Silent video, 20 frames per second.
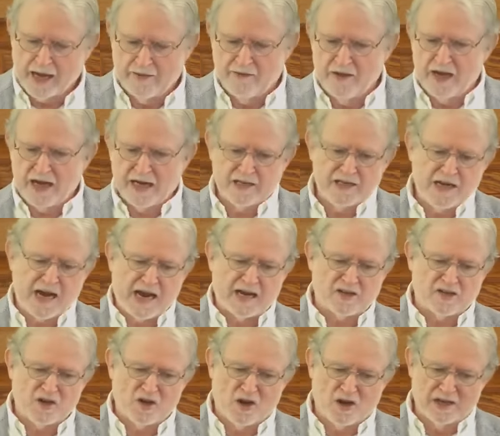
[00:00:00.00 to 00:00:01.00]
And then I
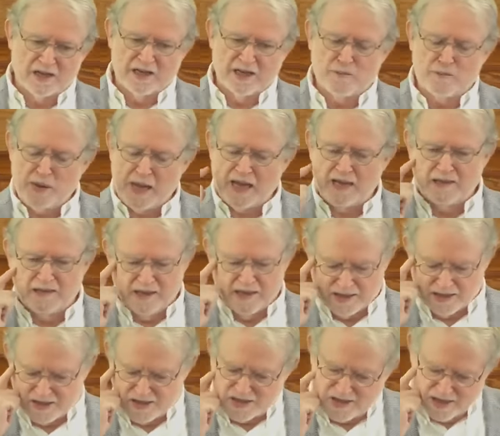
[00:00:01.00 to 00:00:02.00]
tacked on an
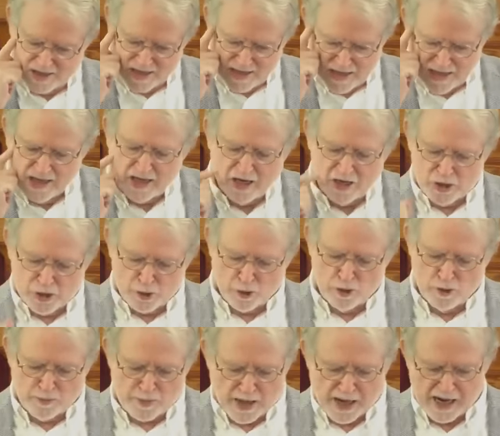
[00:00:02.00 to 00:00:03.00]
appendix, a
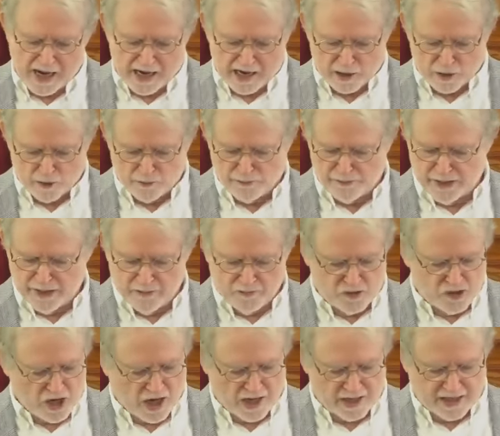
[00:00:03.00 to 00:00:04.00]
short biography
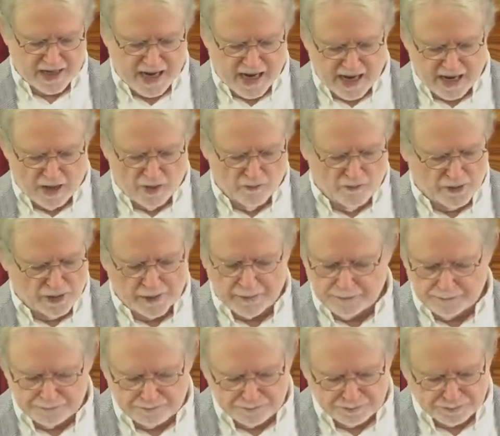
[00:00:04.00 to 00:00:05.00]
of John
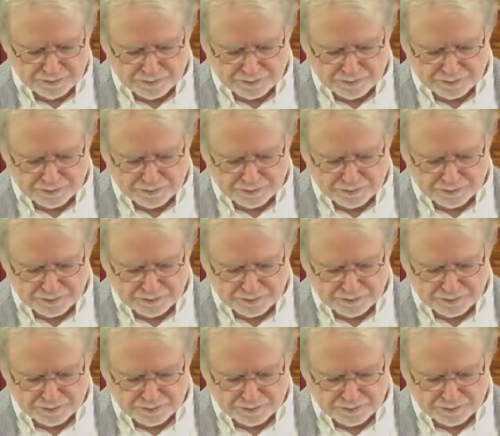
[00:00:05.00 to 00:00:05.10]
Calvin.